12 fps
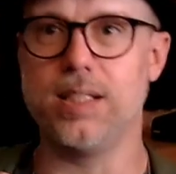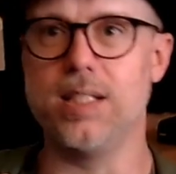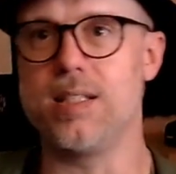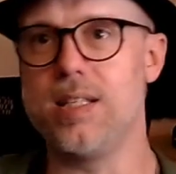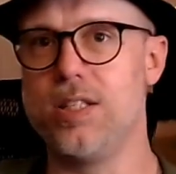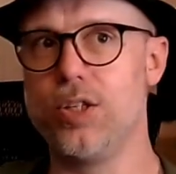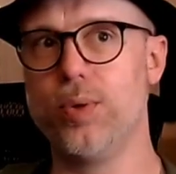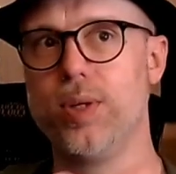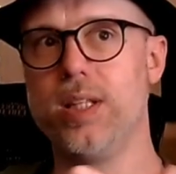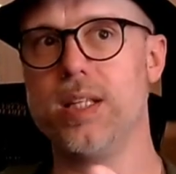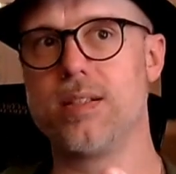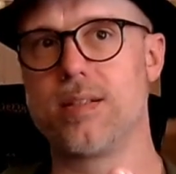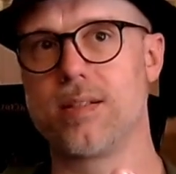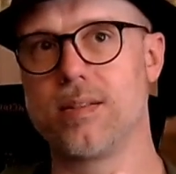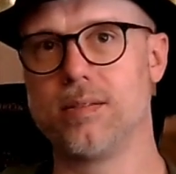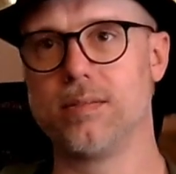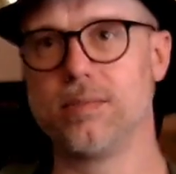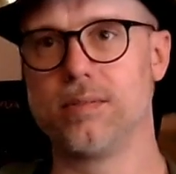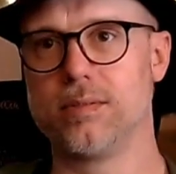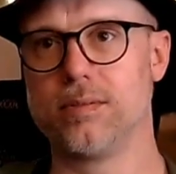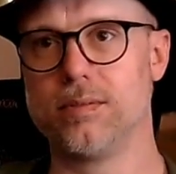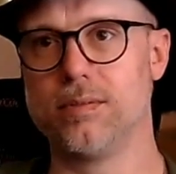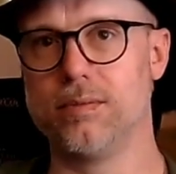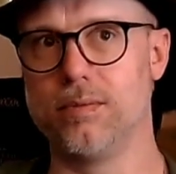is he doing this
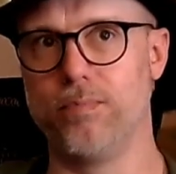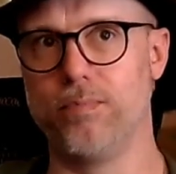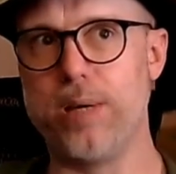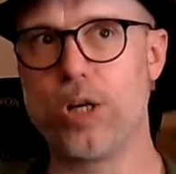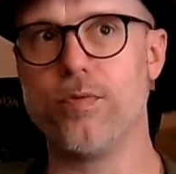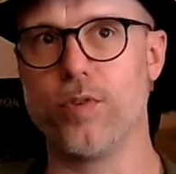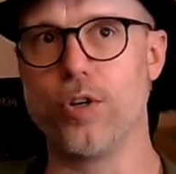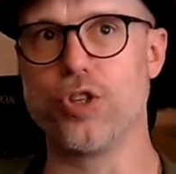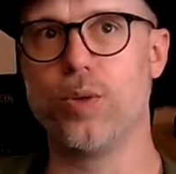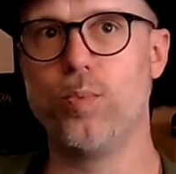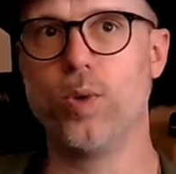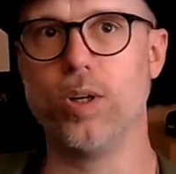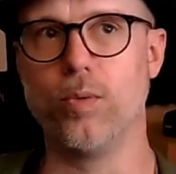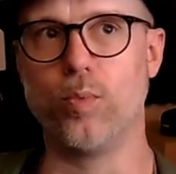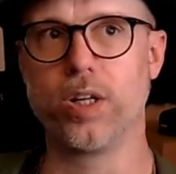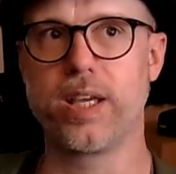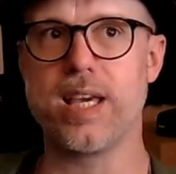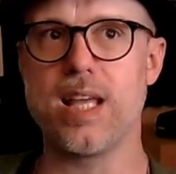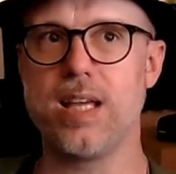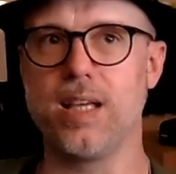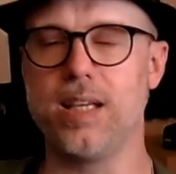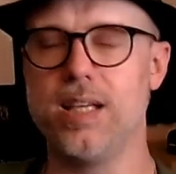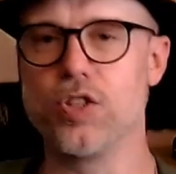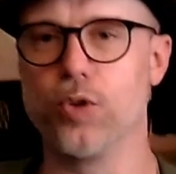bigger version, we're getting
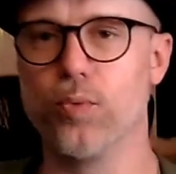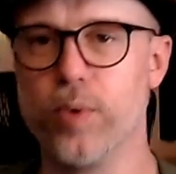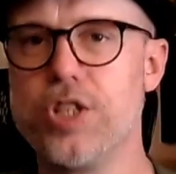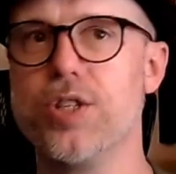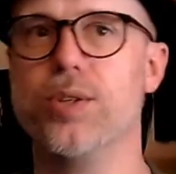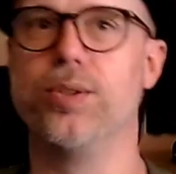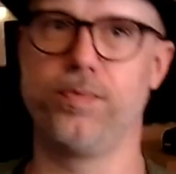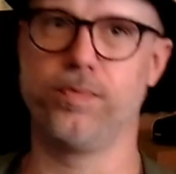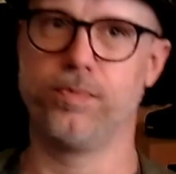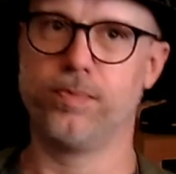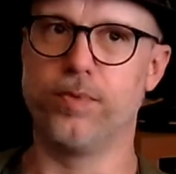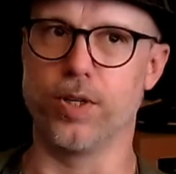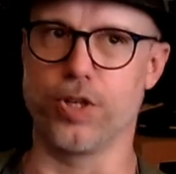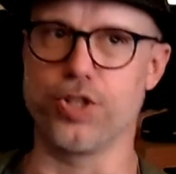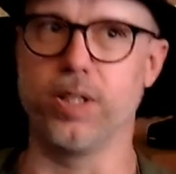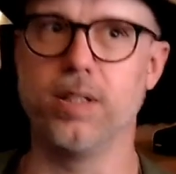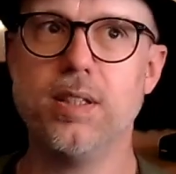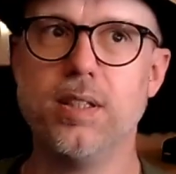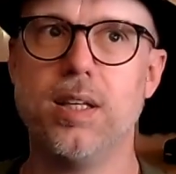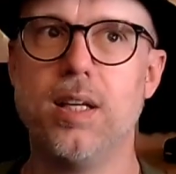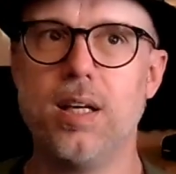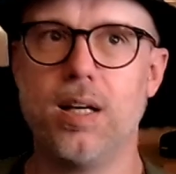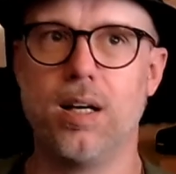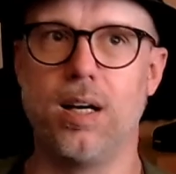his original version,
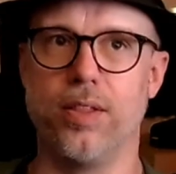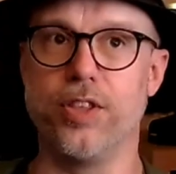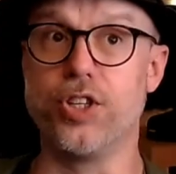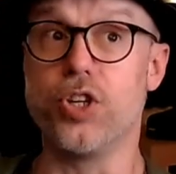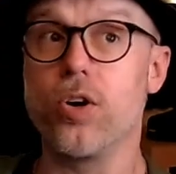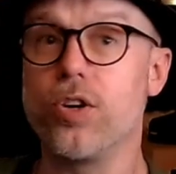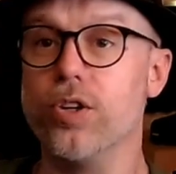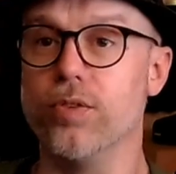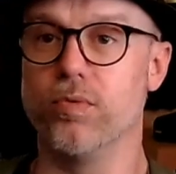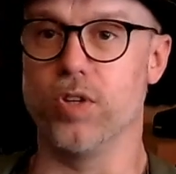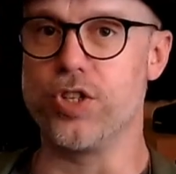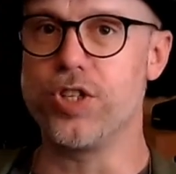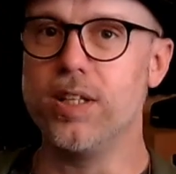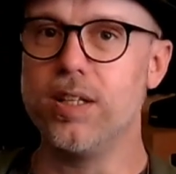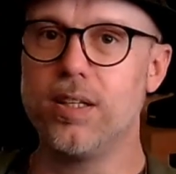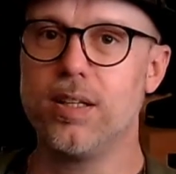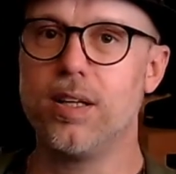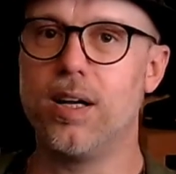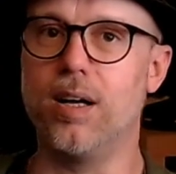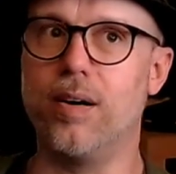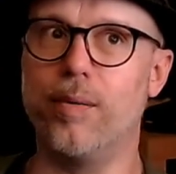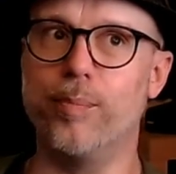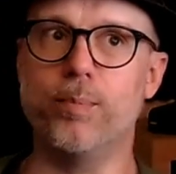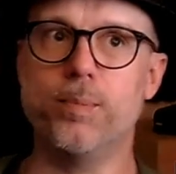the darker version.
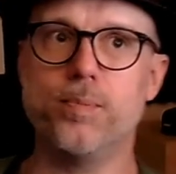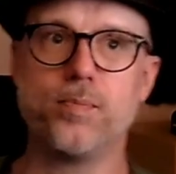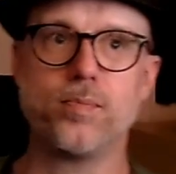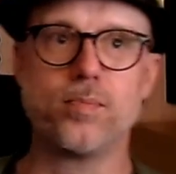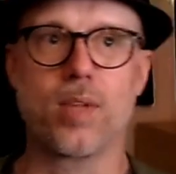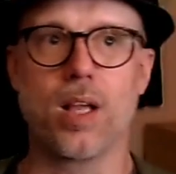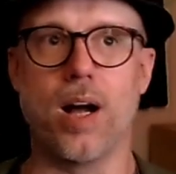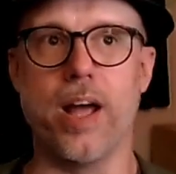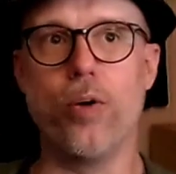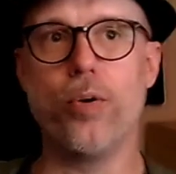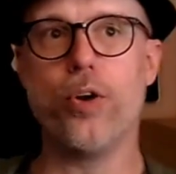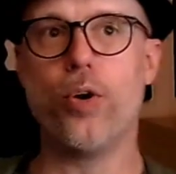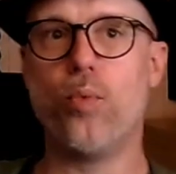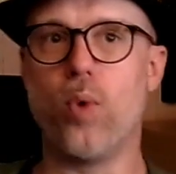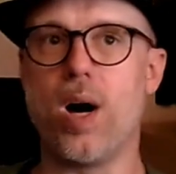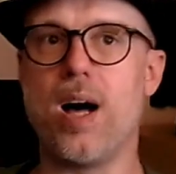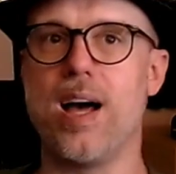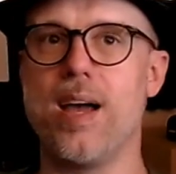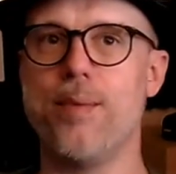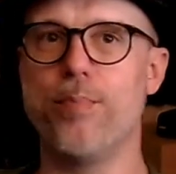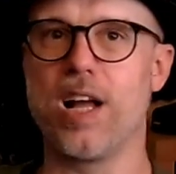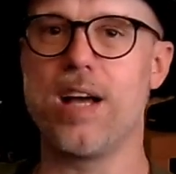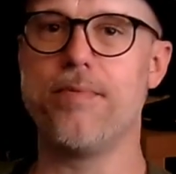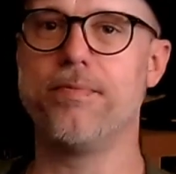I don't know why, but
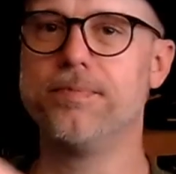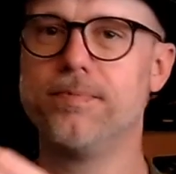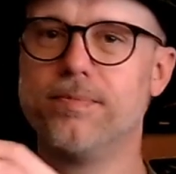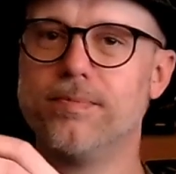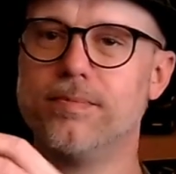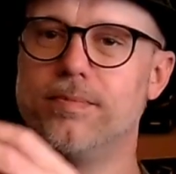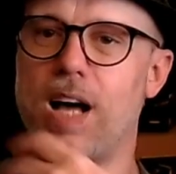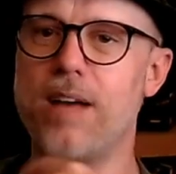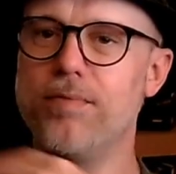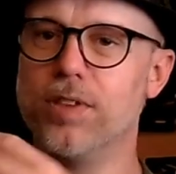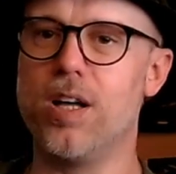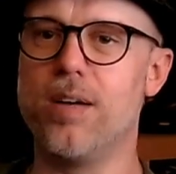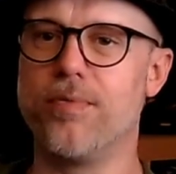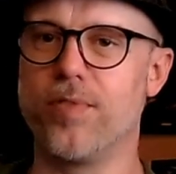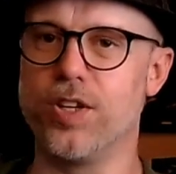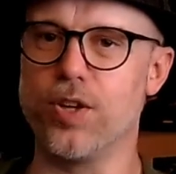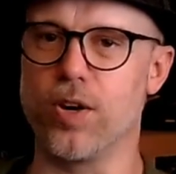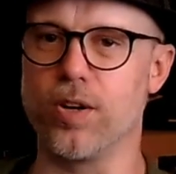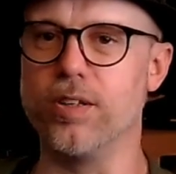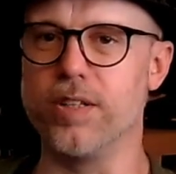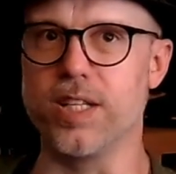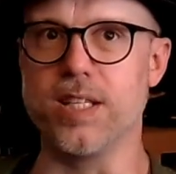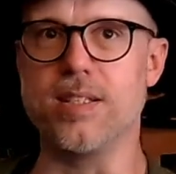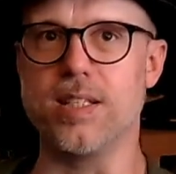I've loved the darker
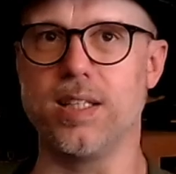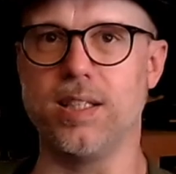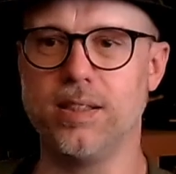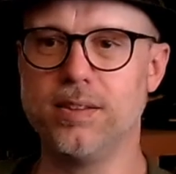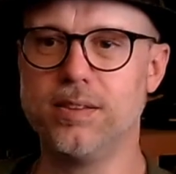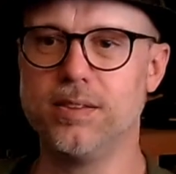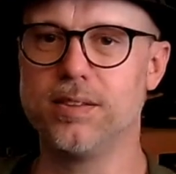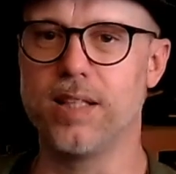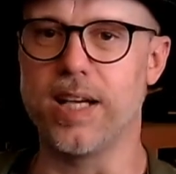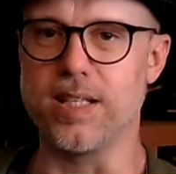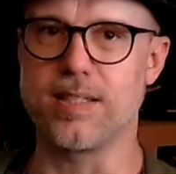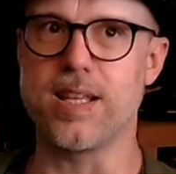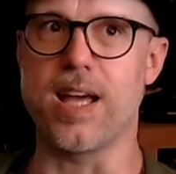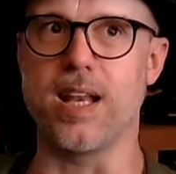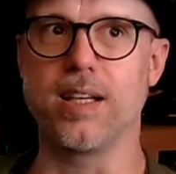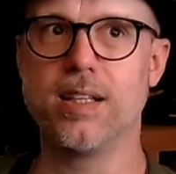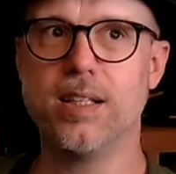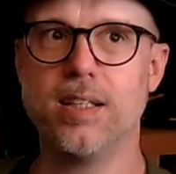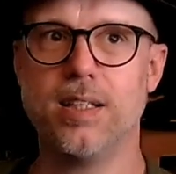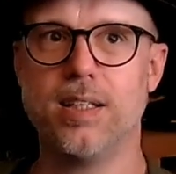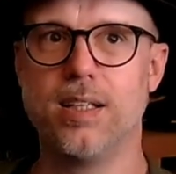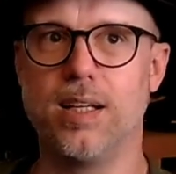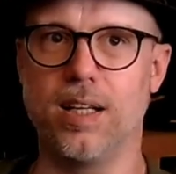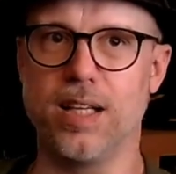DC aesthetic.
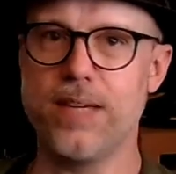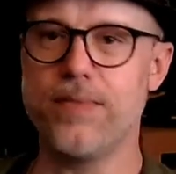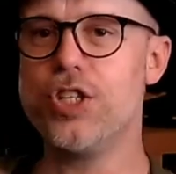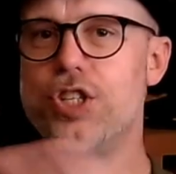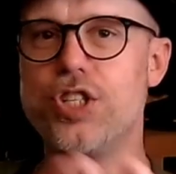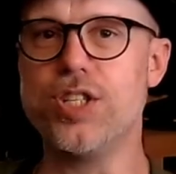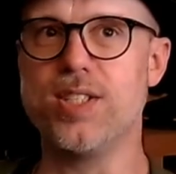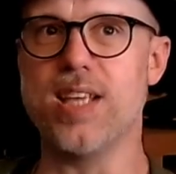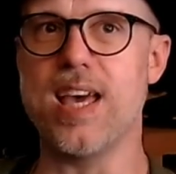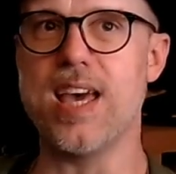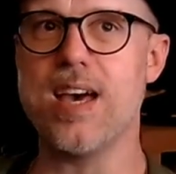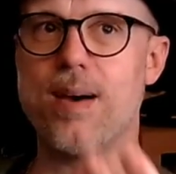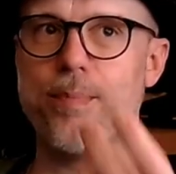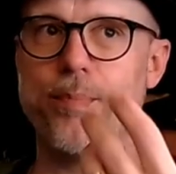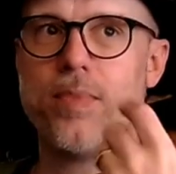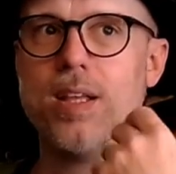Even in Shazam